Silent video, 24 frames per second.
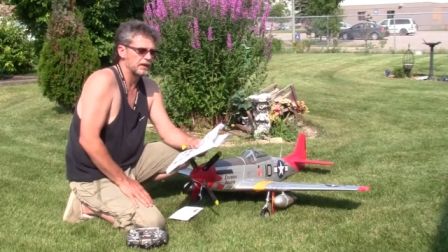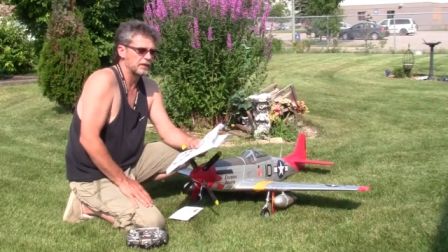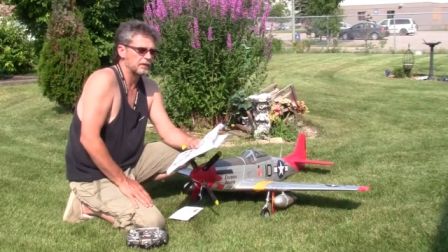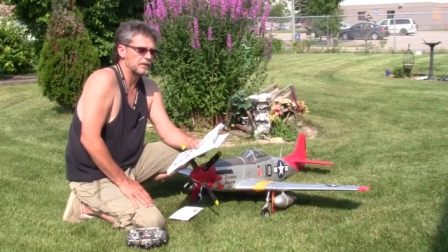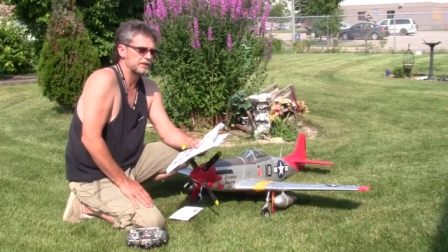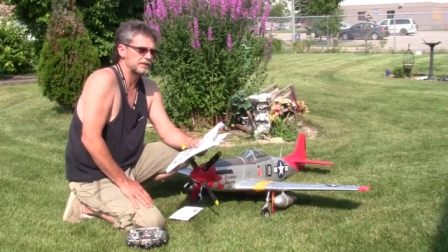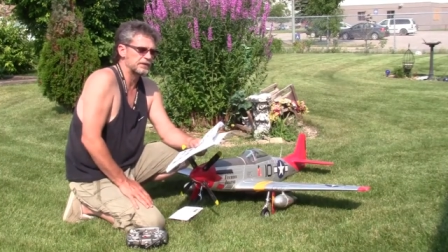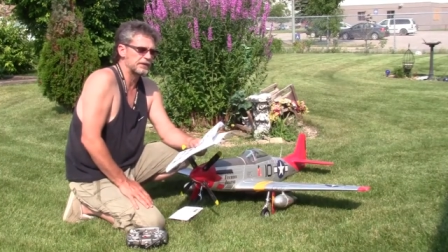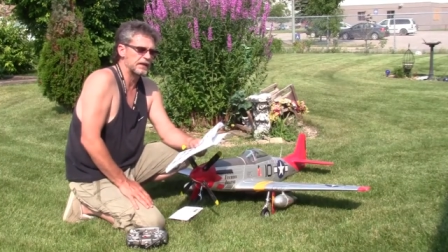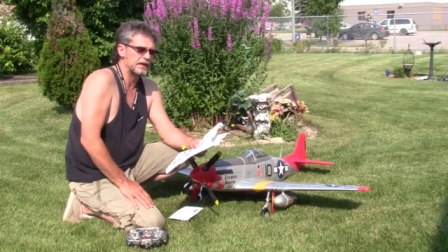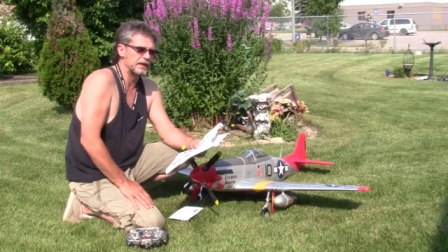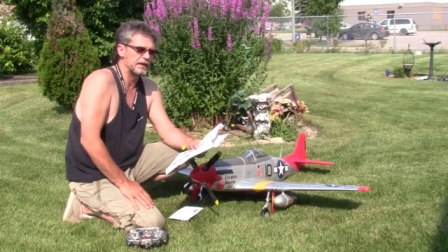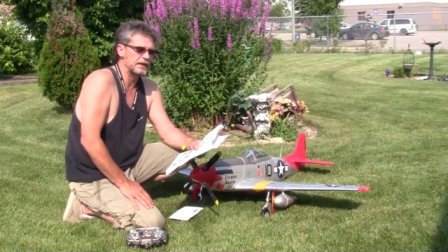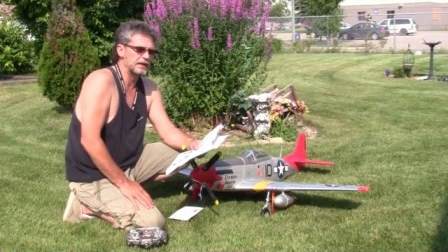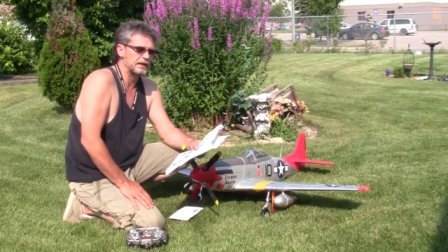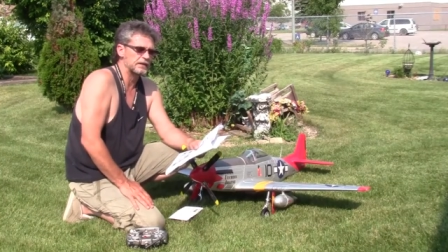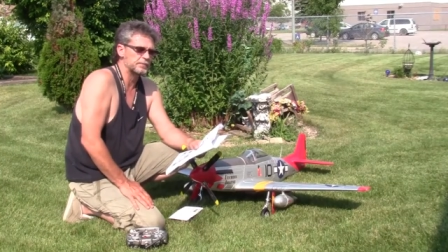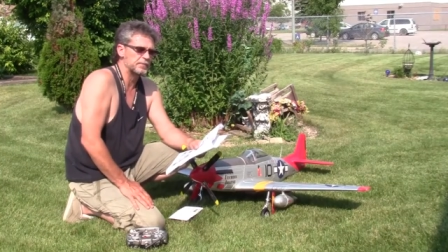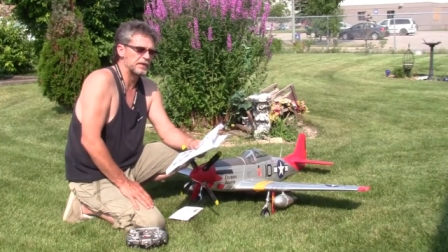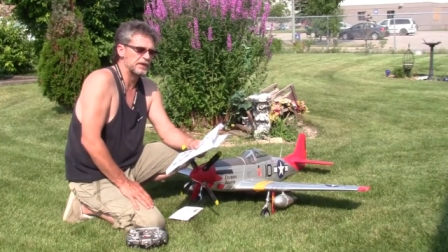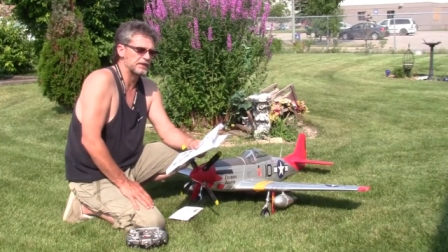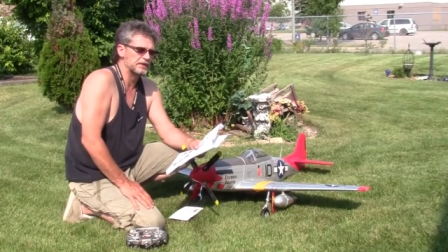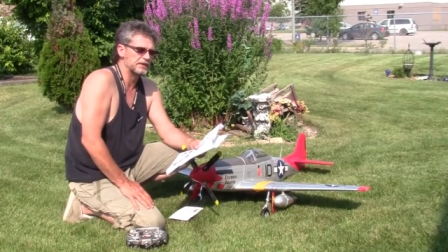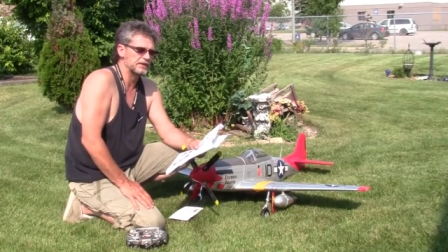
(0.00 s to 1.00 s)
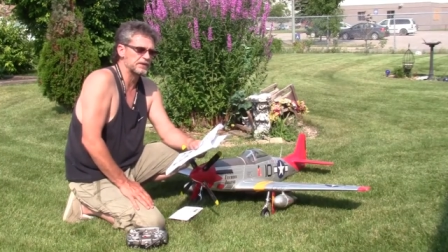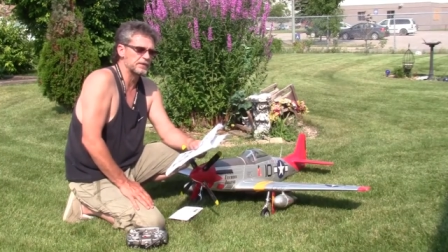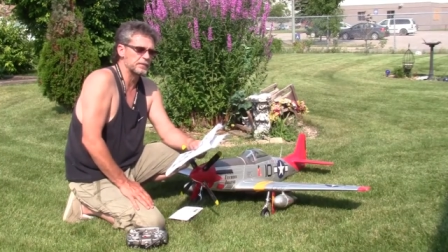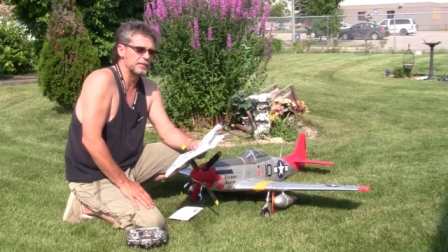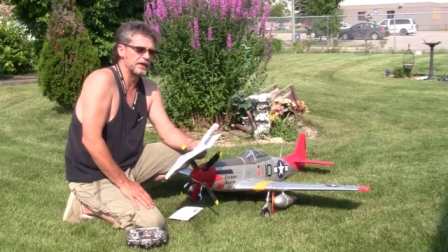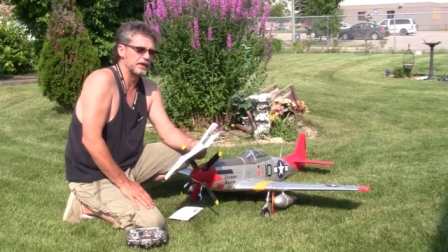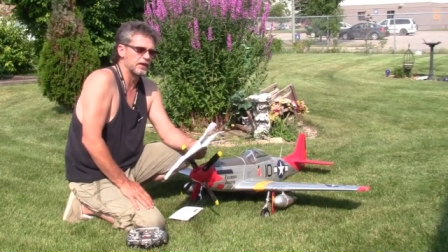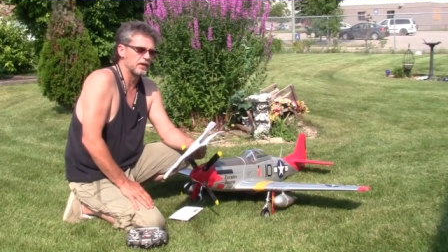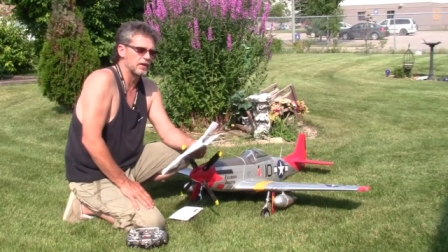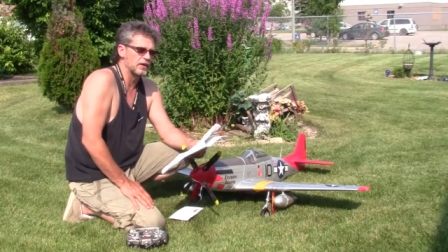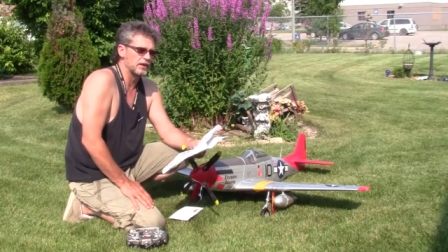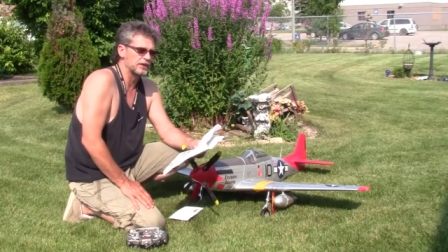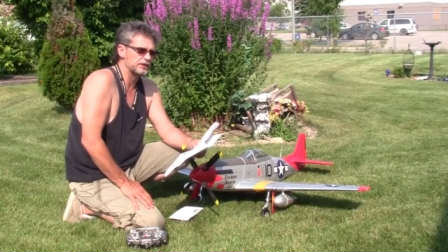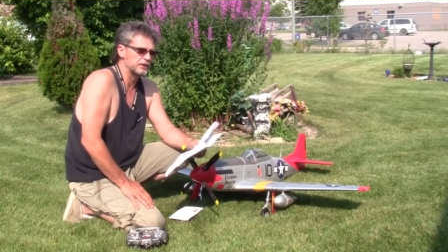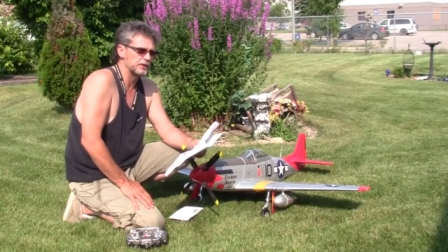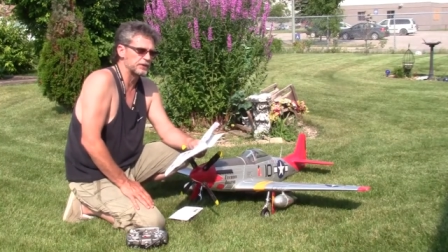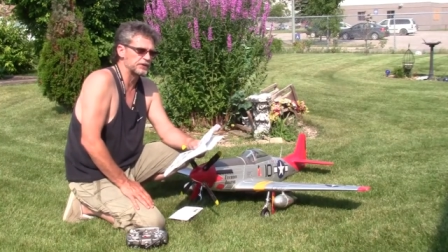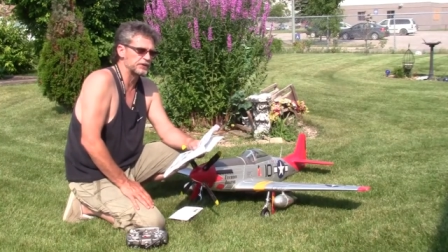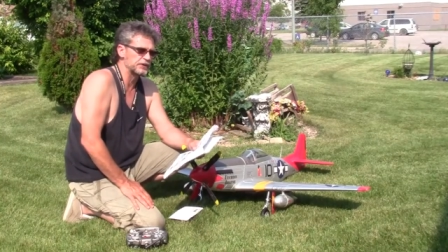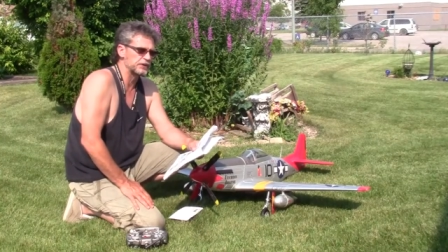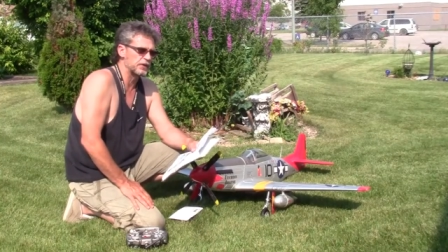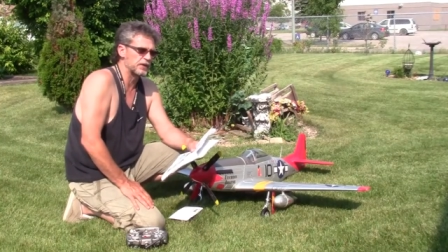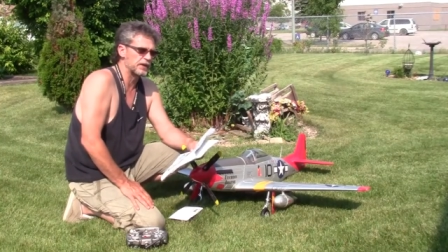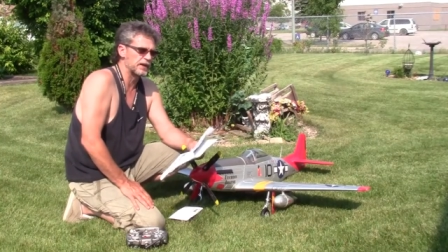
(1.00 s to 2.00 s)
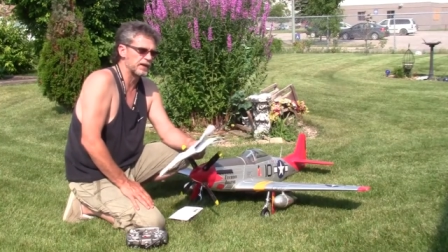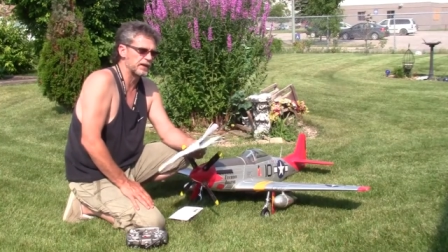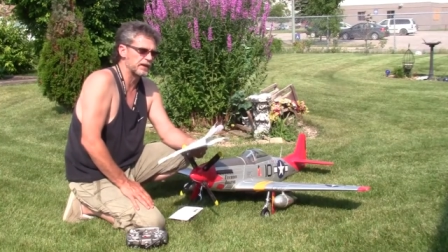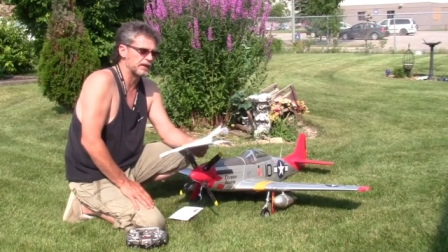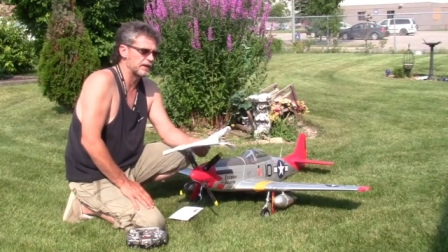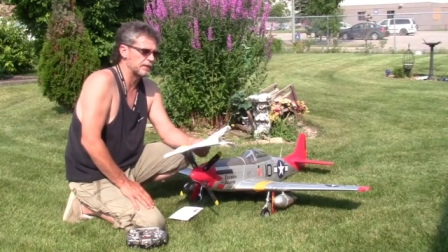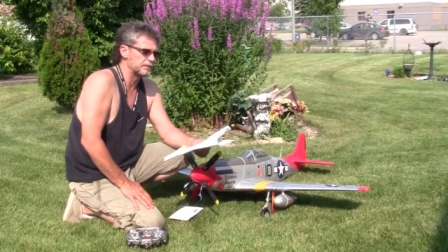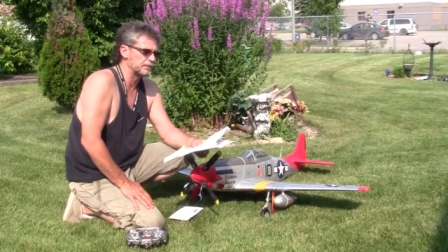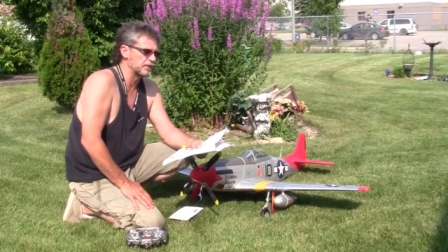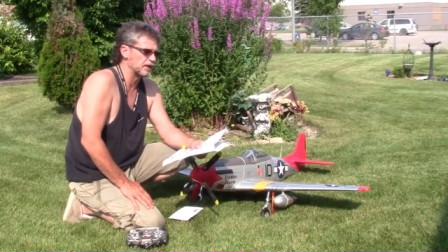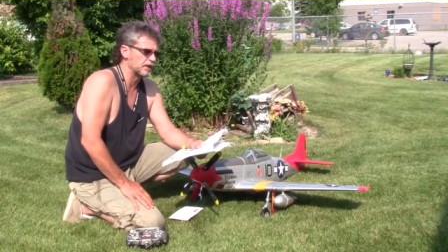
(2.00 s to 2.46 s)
I wasn't getting these pieces. To make a long story short, I ended up